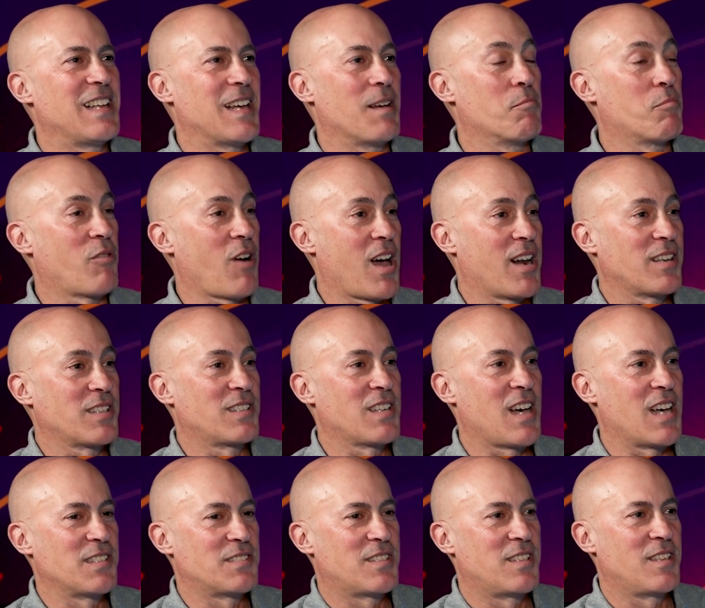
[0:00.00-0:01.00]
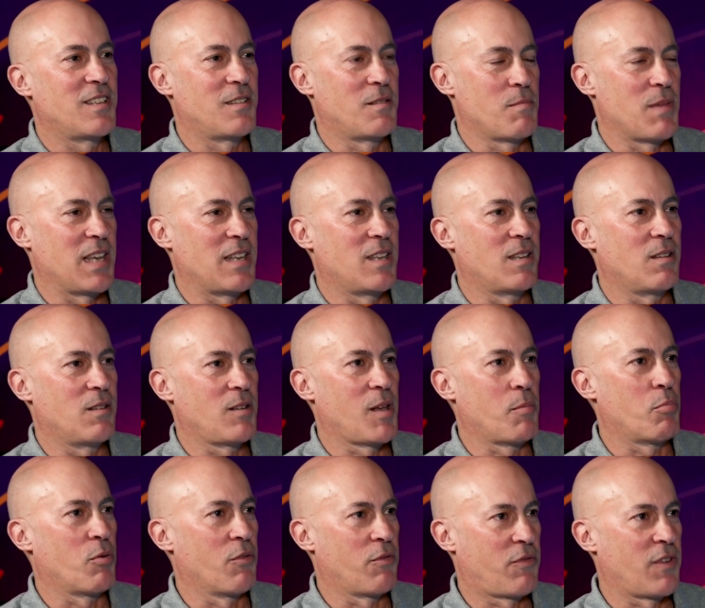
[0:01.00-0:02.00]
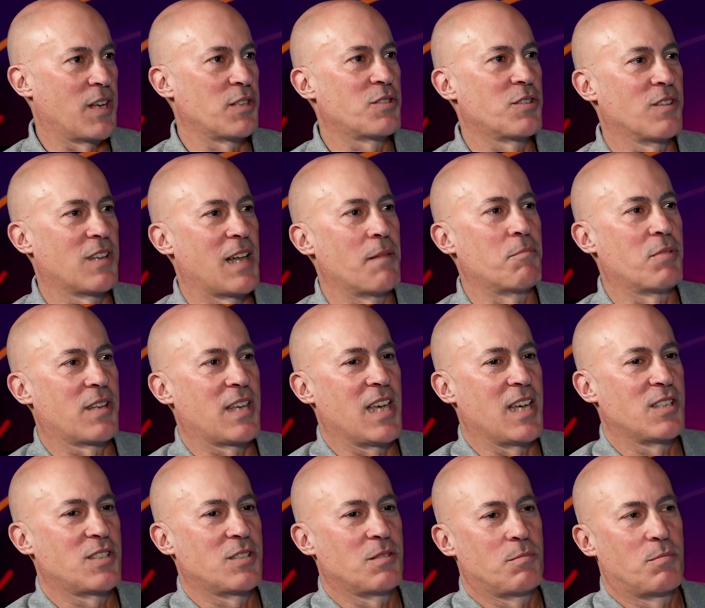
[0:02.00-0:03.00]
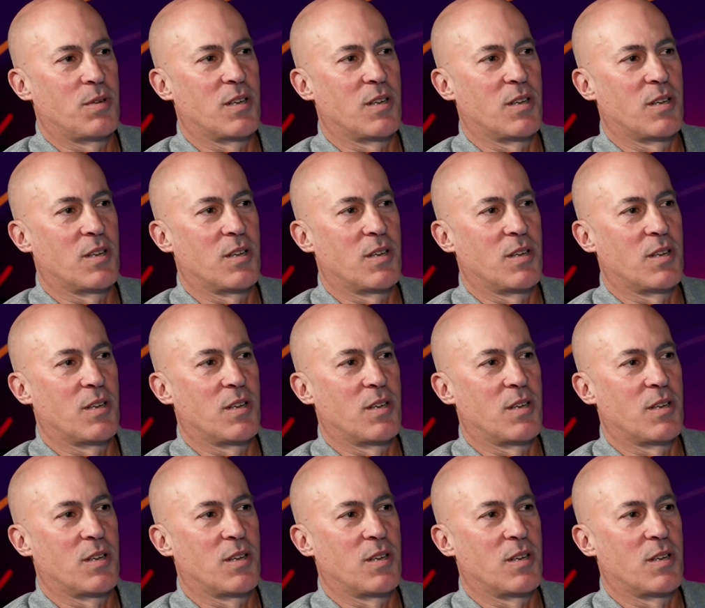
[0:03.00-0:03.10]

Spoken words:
and productized it and made it a professional application.